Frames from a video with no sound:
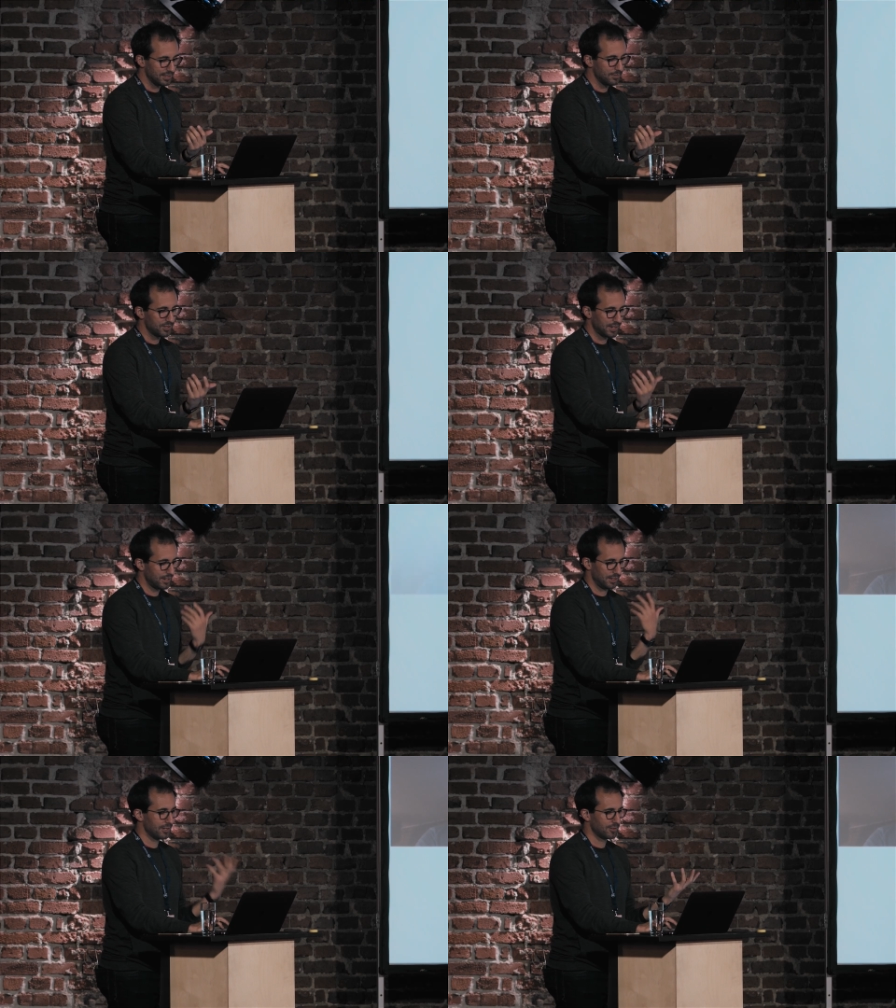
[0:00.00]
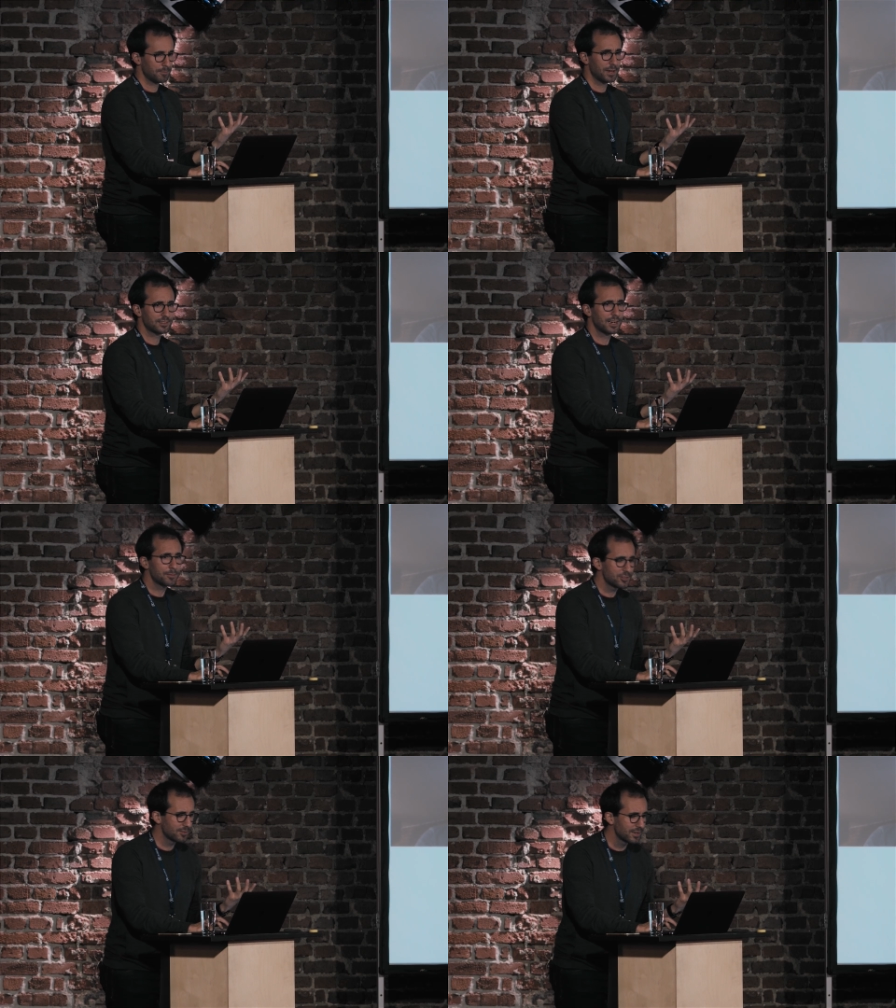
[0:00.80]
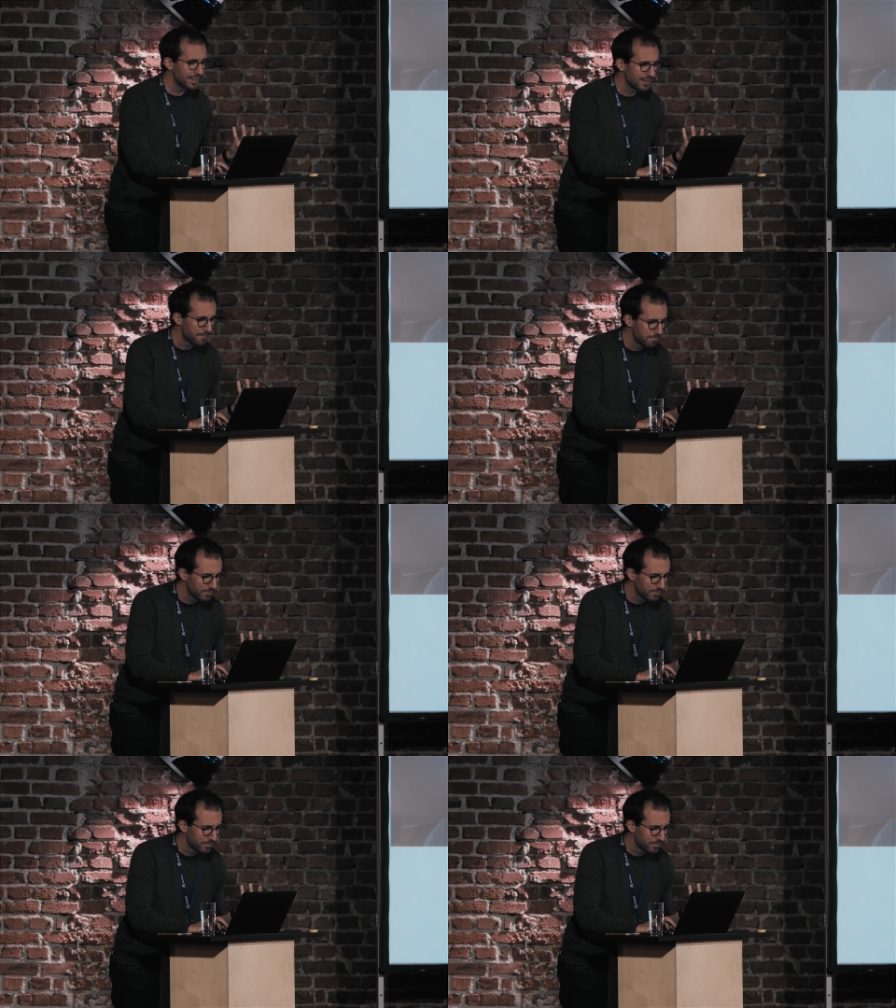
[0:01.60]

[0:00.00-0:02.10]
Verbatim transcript: seems like, you know, the best option, right?